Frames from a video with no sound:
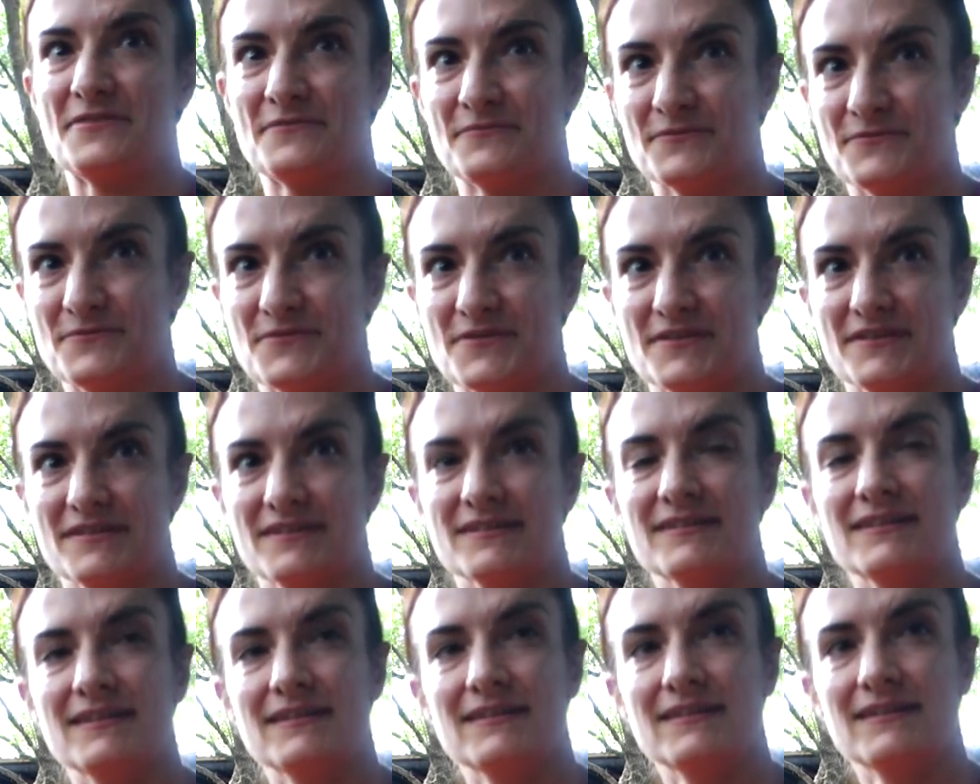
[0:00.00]
through the
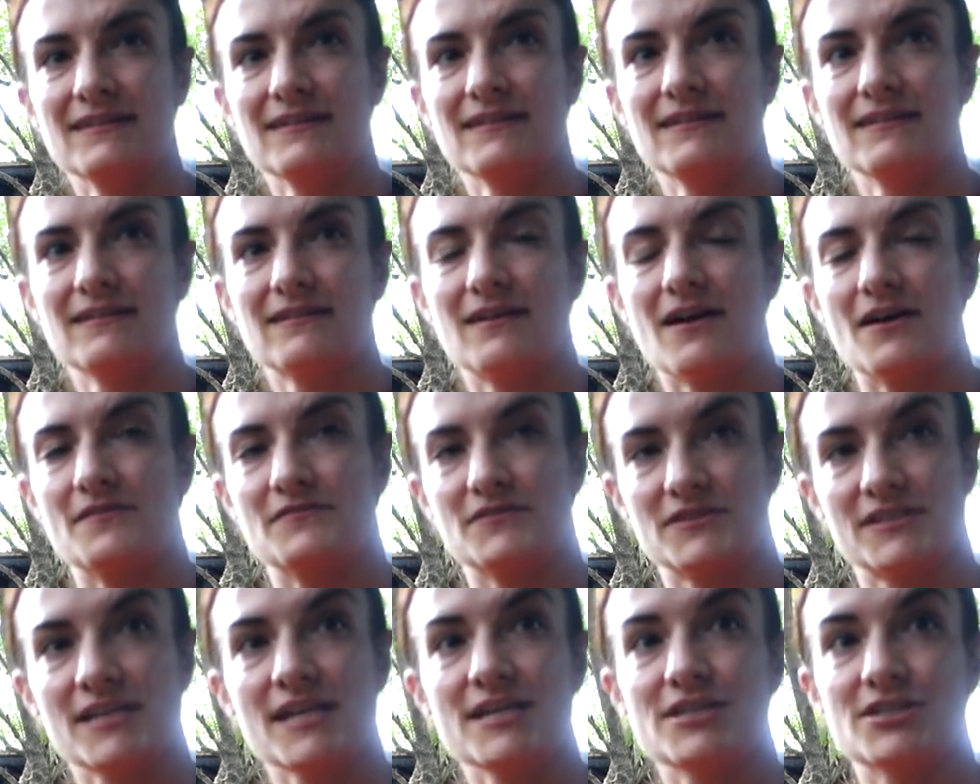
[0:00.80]

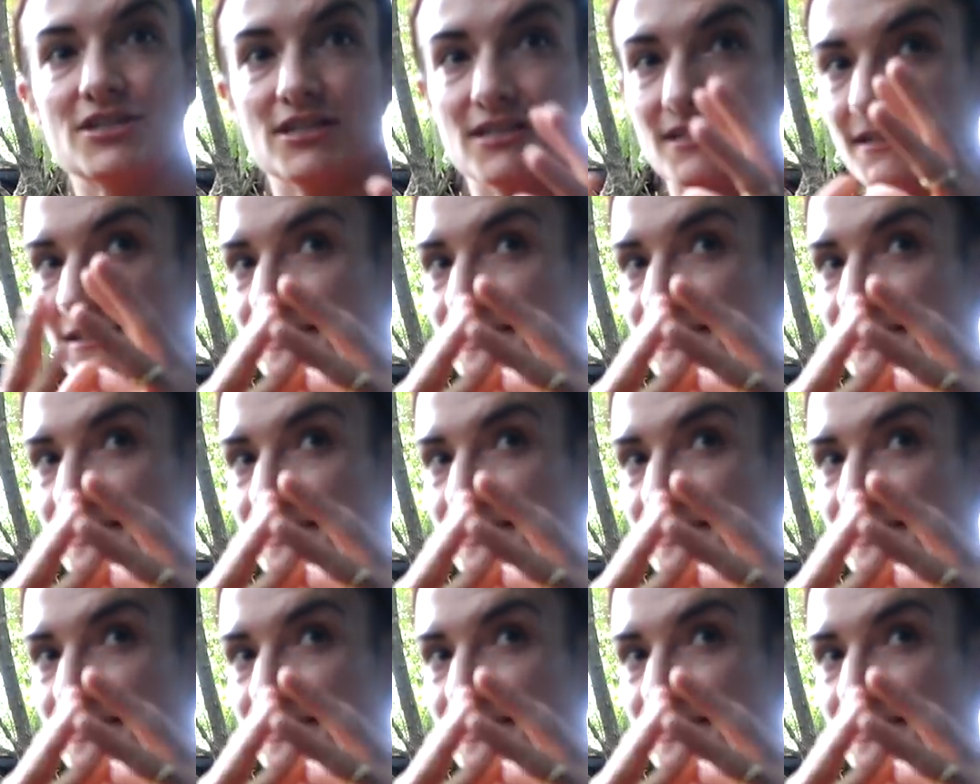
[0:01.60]
conversation.